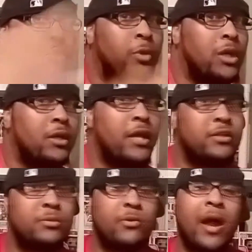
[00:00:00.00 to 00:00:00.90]
super kick
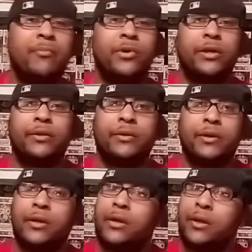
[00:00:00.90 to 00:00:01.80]
that subscribe button.
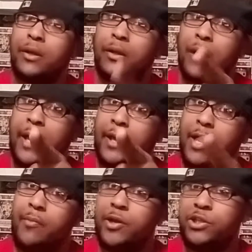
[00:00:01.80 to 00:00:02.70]
Like,
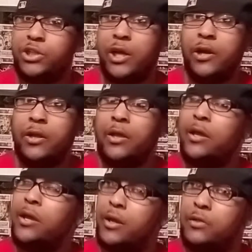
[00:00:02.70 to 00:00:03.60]
comment, and share.
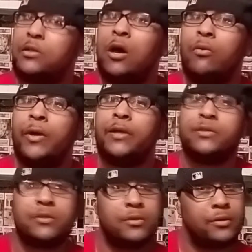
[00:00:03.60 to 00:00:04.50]
As
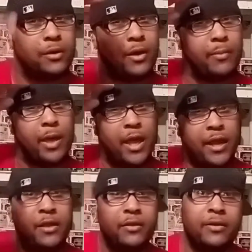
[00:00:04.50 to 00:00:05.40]
always, I'm
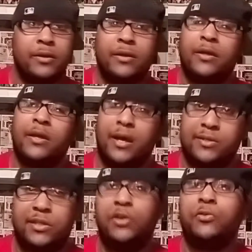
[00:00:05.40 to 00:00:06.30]
Eddie.
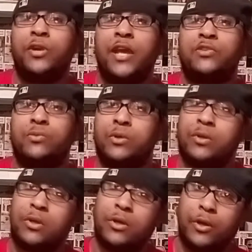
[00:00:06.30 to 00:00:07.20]
I'll see you on the next one.
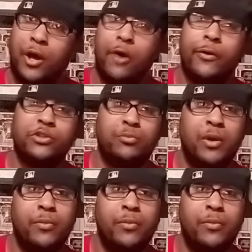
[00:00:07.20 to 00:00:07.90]
And always